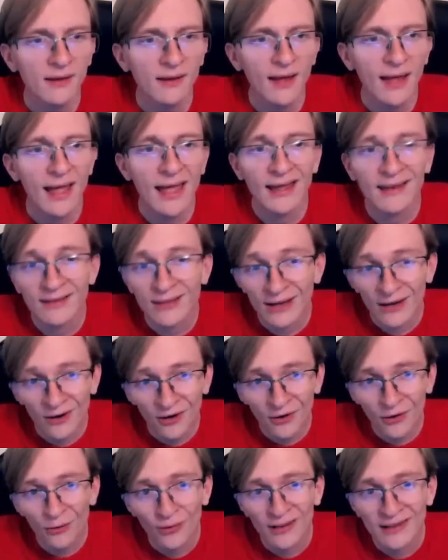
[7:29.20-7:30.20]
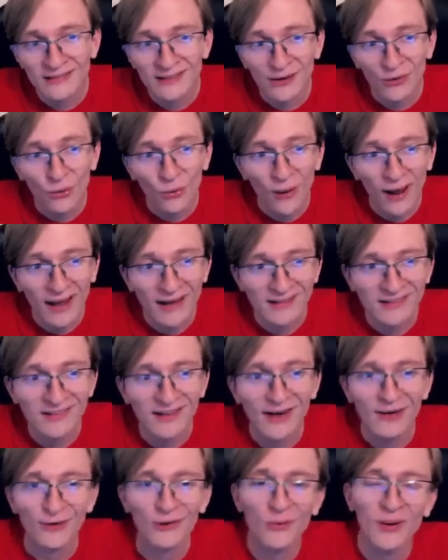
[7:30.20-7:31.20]
And they are. It's a
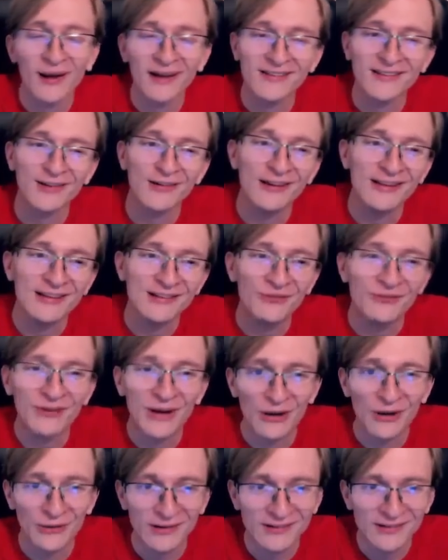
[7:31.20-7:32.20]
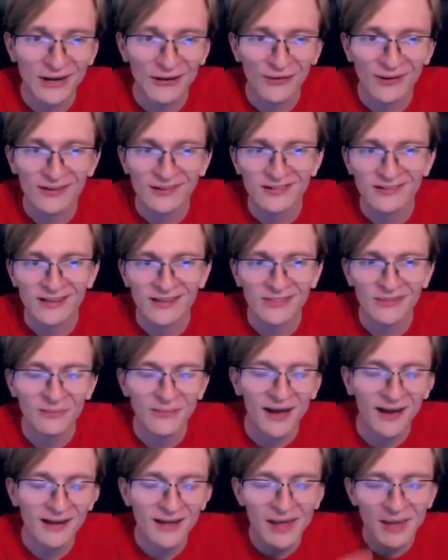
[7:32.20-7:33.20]
Quagsire. Quagsire is very scary to see in the
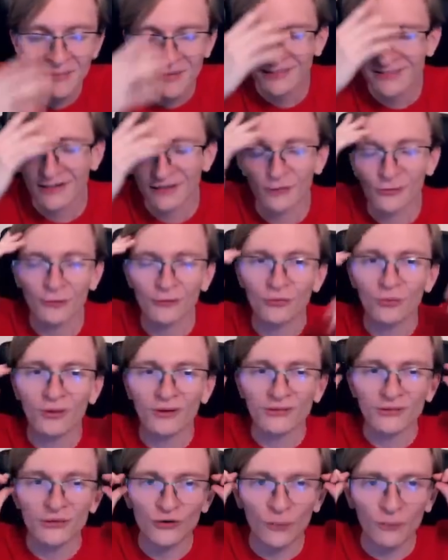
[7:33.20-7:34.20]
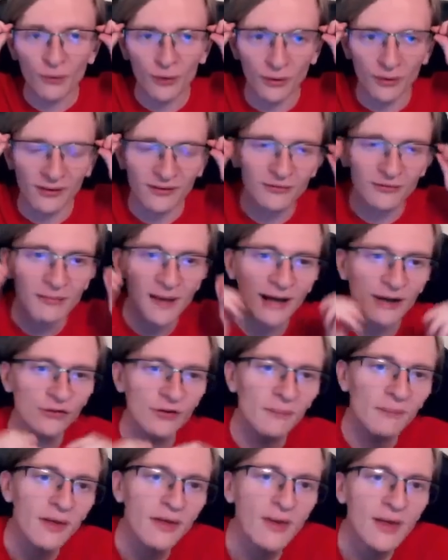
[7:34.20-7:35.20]
back. My Skeledirge wants no part of this
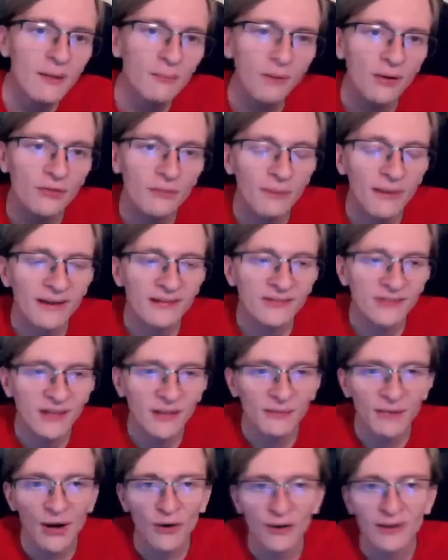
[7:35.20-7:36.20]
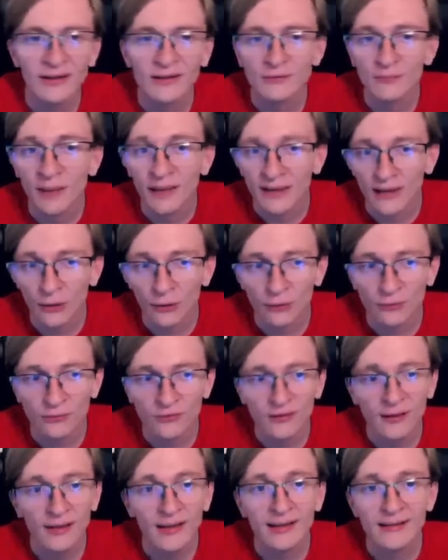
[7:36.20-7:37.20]
matchup, but the best thing about it is my
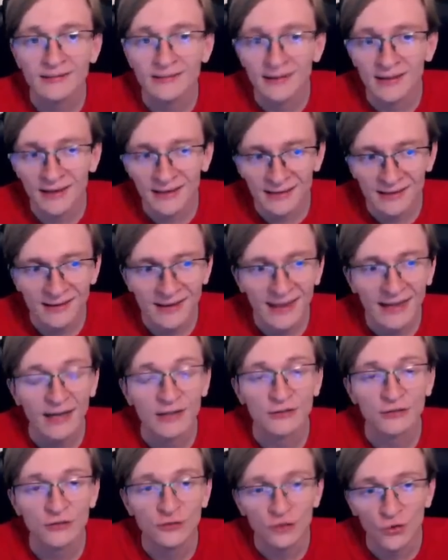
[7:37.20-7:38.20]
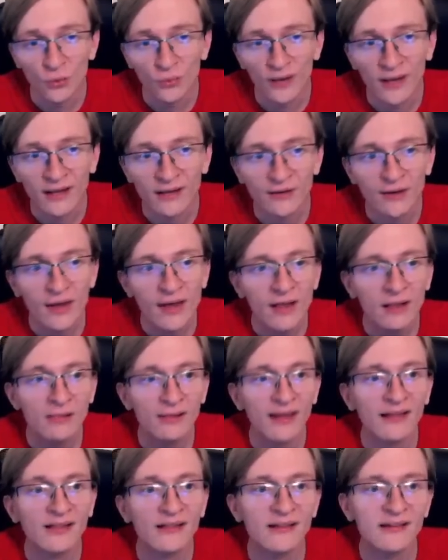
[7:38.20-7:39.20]
Gyarados is going to need to take a Stone Edge,
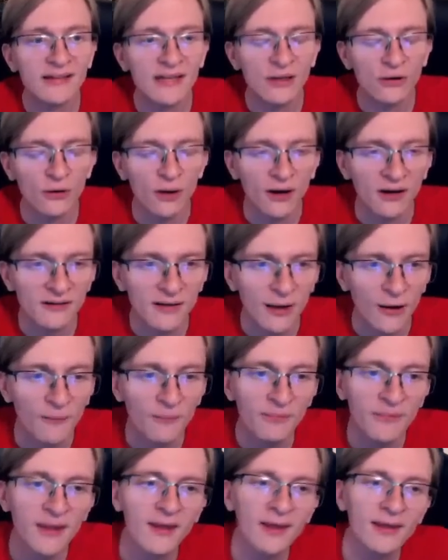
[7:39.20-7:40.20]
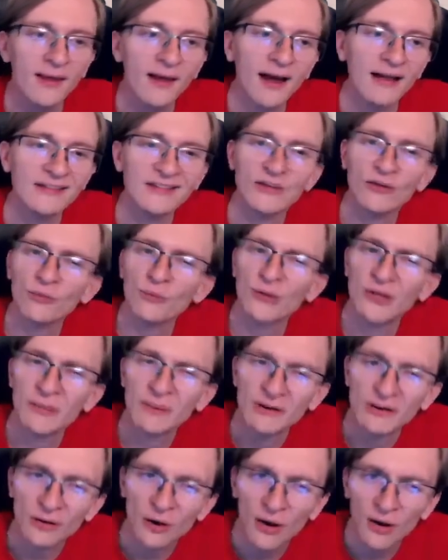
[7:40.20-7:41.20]
likely to get knocked out. I see they're building up a
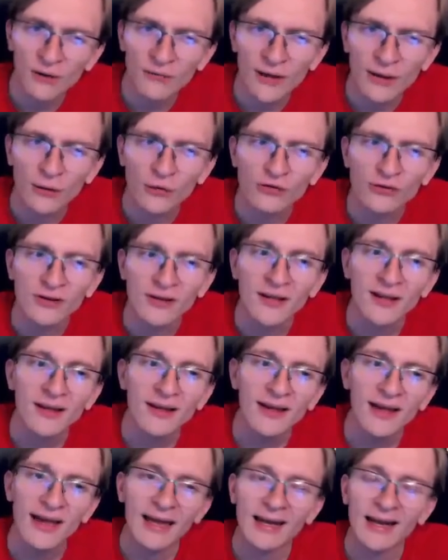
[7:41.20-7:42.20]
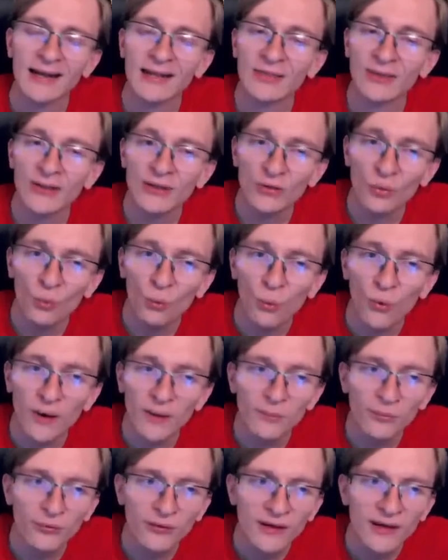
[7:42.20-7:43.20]
ton of energy, and I think the one
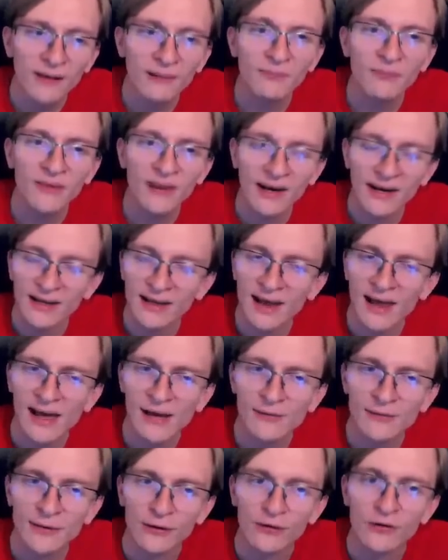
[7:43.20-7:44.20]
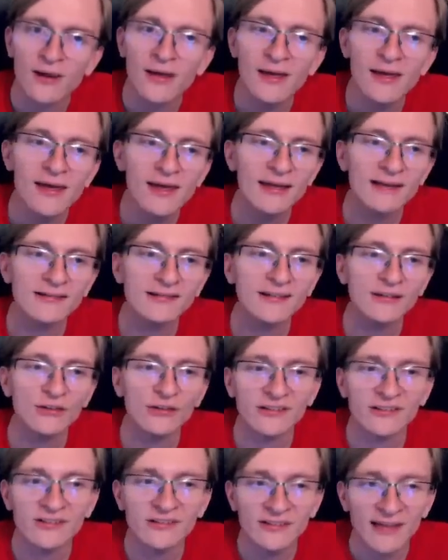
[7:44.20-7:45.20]
play that I can have here is to
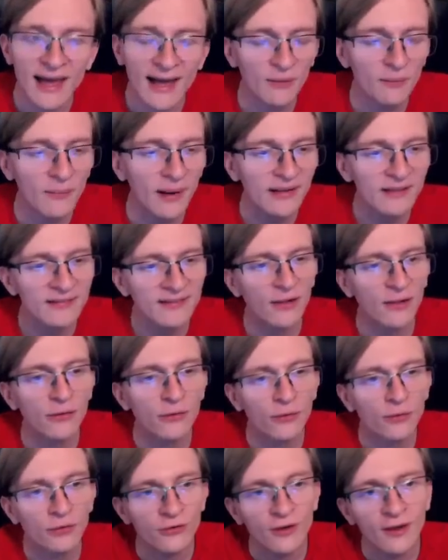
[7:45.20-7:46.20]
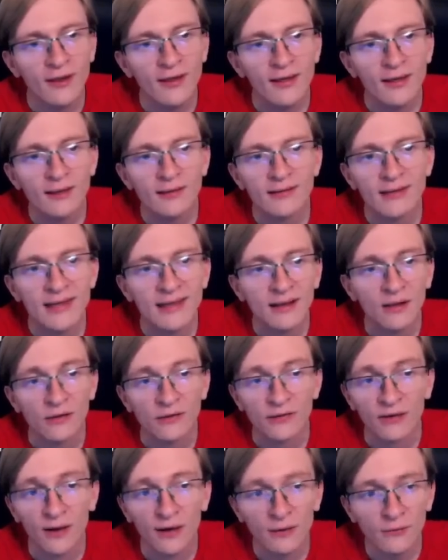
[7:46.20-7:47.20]
just sack my Skeledirge. Take a
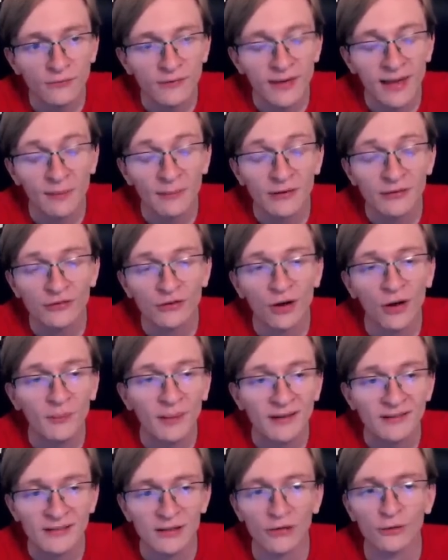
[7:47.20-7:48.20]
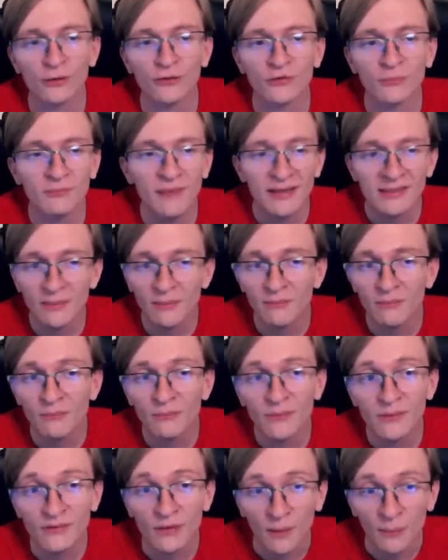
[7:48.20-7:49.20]
ton of damage on my Skeledirge, make them
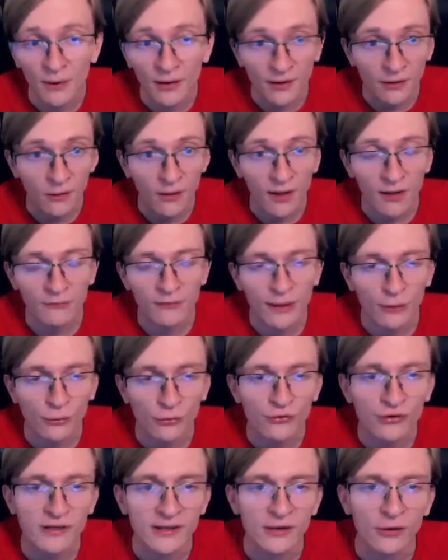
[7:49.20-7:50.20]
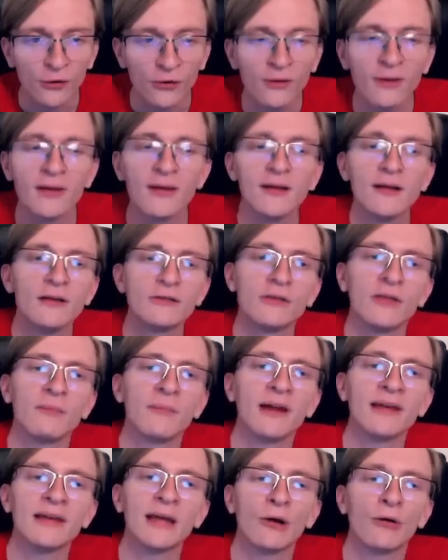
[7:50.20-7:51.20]
dump a lot of energy here, so that
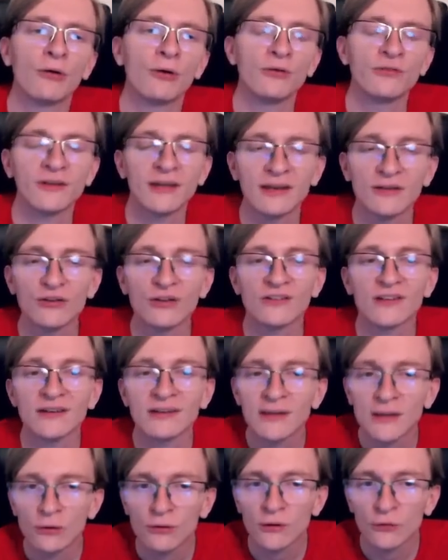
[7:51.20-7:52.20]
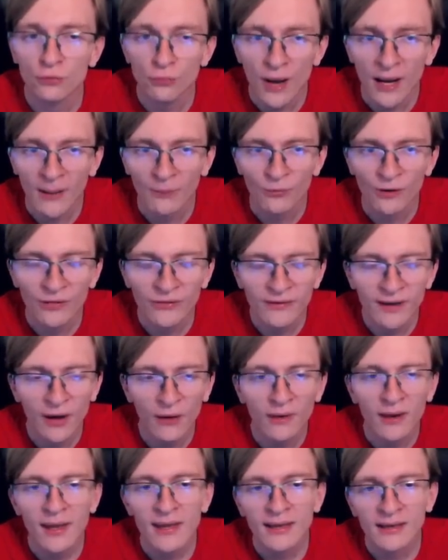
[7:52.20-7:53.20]
my Gyarados can just continue to Dragon Breath
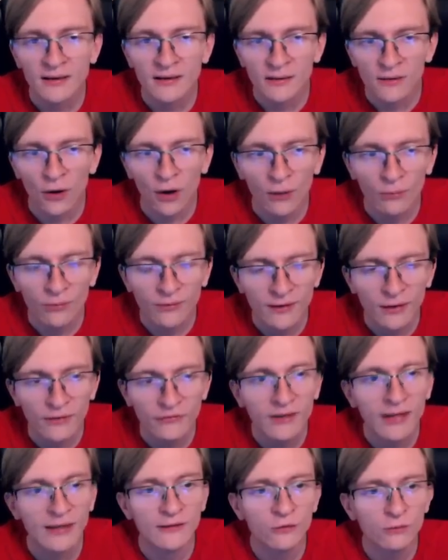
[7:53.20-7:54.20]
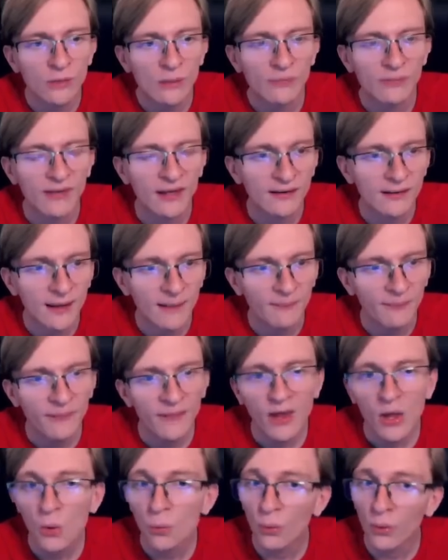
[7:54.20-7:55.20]
down, get to the Aqua Tails, and sweep the endgame.
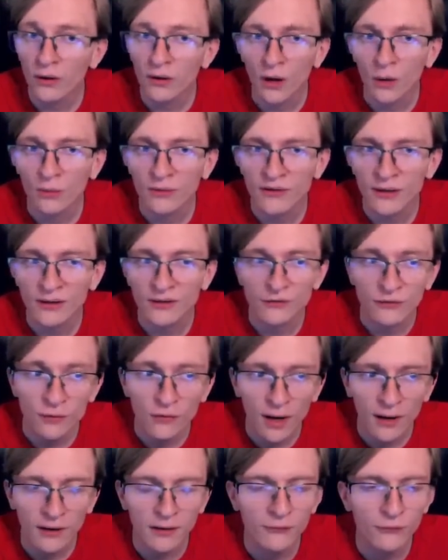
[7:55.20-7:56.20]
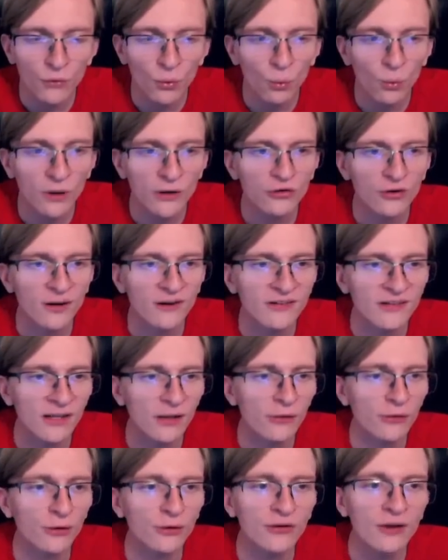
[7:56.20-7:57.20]
One Aqua Tail is not enough to one-shot a
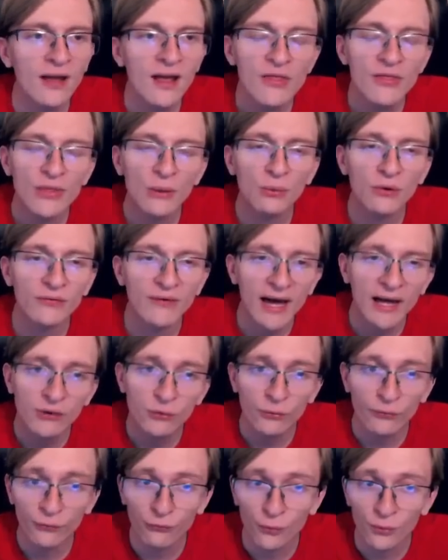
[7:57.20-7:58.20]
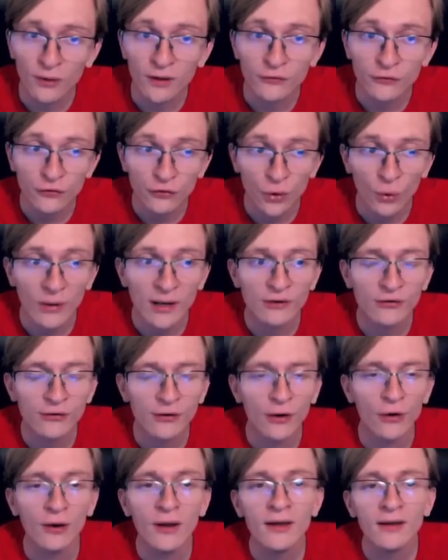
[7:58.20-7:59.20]
Skeledirge. They would have had to have thrown a Stone Edge
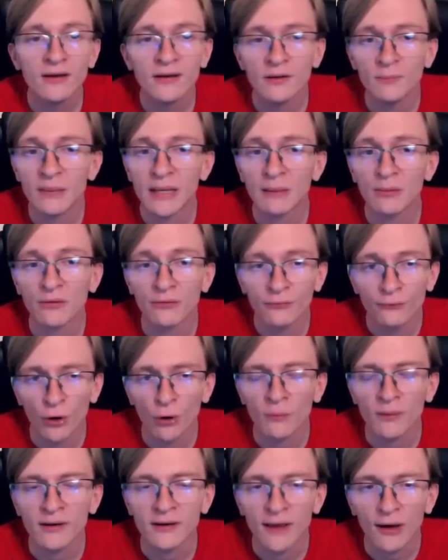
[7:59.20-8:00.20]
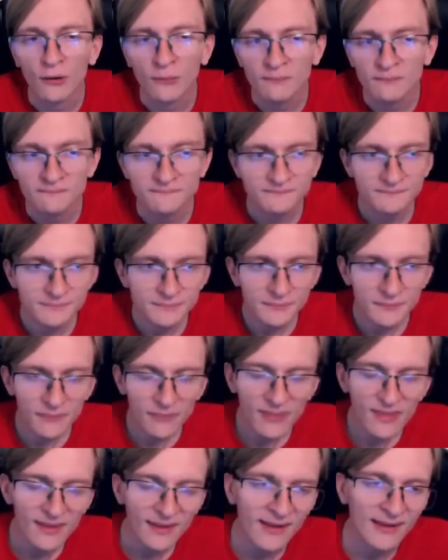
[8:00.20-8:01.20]
there to be able to farm me down.
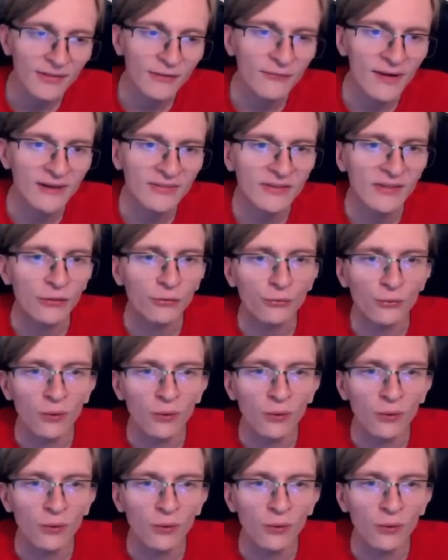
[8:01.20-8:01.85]
And the fact that they threw